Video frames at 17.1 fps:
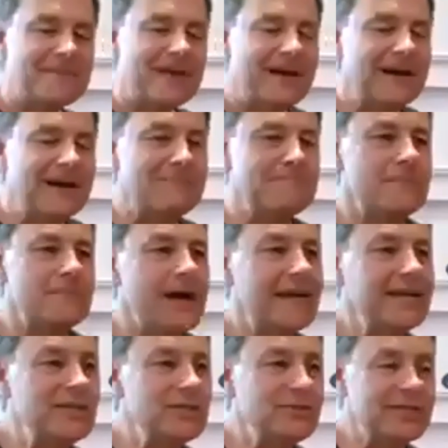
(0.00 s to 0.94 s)
Um, I
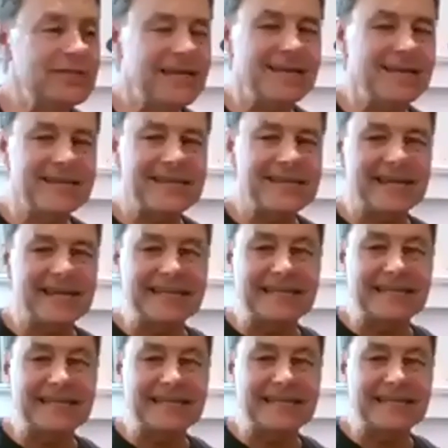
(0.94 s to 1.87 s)
do tend to get
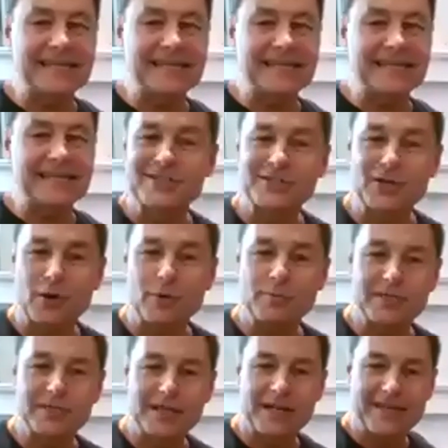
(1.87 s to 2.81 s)
given
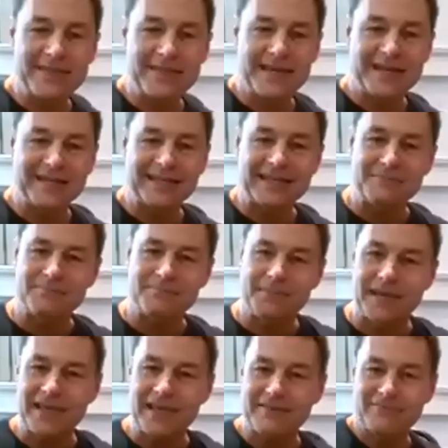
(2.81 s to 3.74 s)
telescopes that I then can
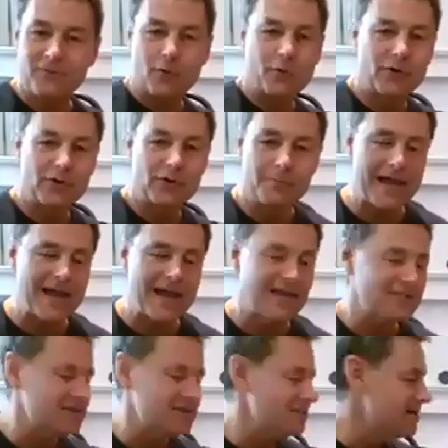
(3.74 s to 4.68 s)
pay forward or
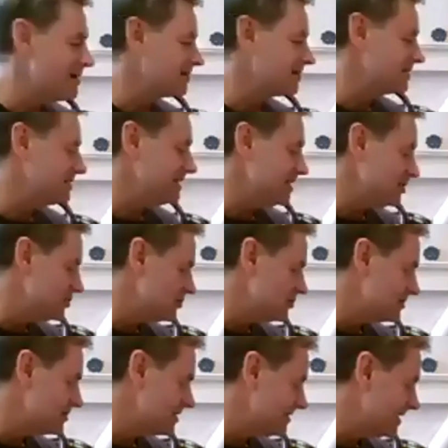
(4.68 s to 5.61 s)
pass along to
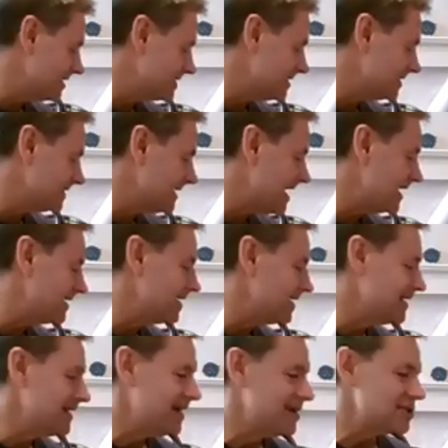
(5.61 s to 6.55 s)
teachers and things like that.
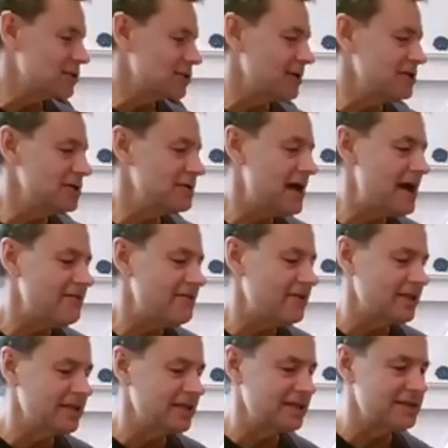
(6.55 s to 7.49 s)
So I do
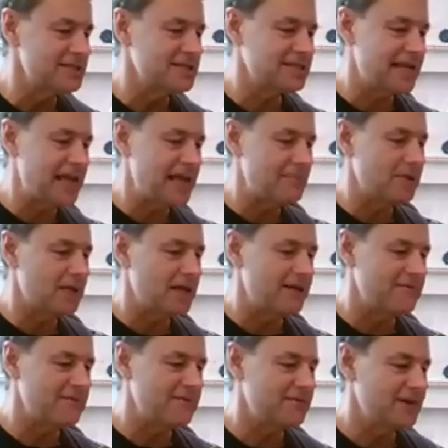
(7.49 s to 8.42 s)
have a little
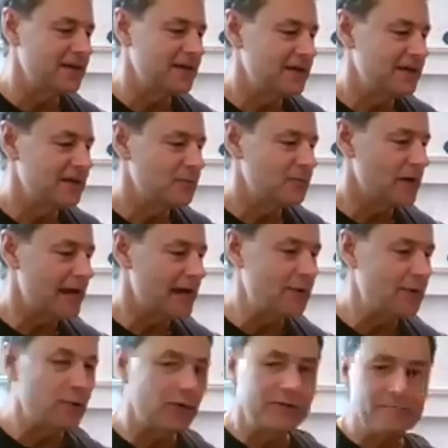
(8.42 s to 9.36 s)
stable of what
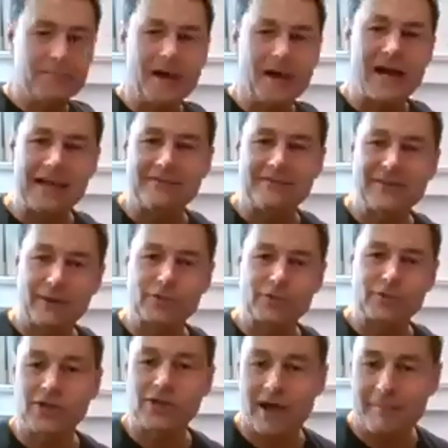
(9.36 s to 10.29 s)
I wouldn't buy if I
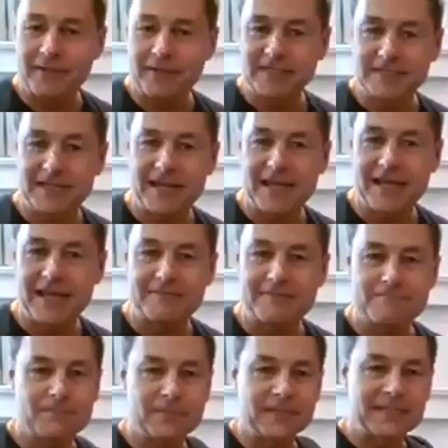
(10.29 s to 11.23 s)
were shopping today.
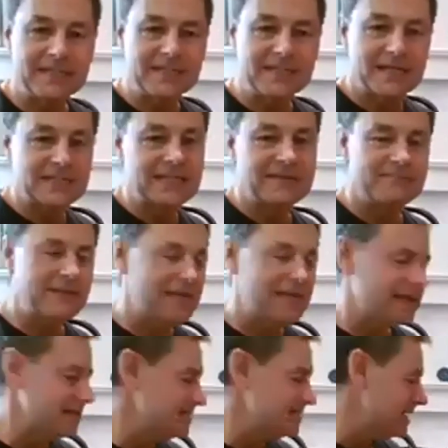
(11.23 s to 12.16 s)
But it does give me
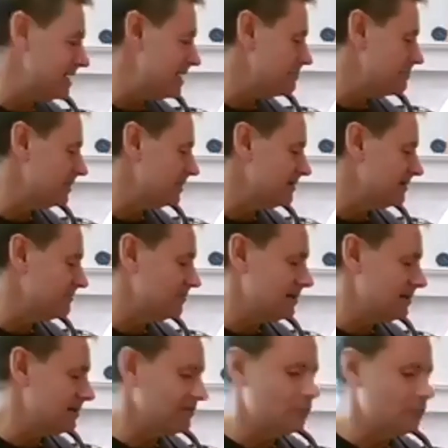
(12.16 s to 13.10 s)
an example of
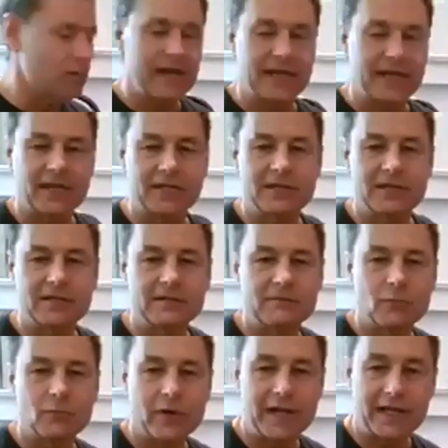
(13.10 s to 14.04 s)
what I can
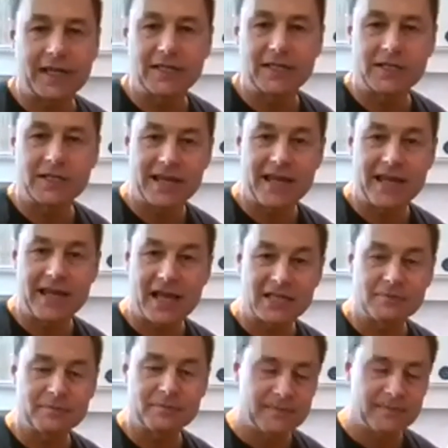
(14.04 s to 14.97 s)
what I can
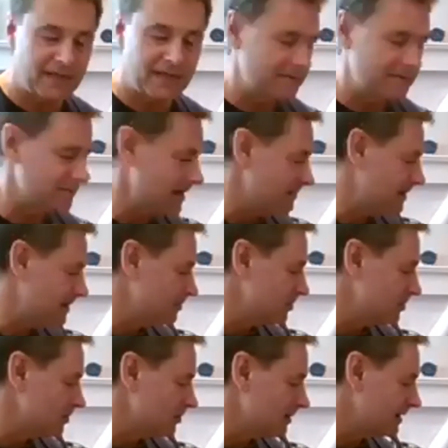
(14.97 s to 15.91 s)
ask um, get people
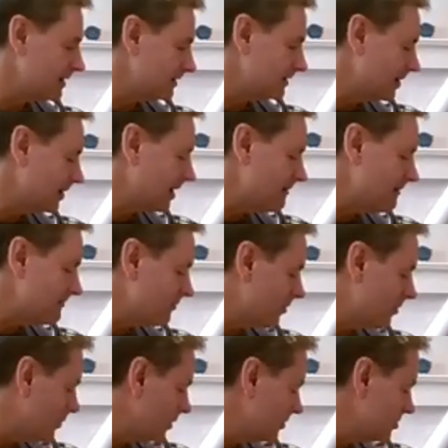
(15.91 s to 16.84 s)
to look look out
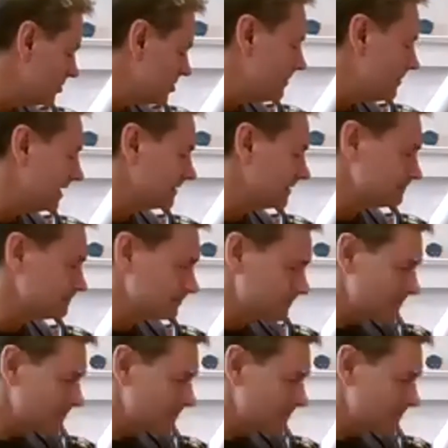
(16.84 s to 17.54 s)
for when they're shopping.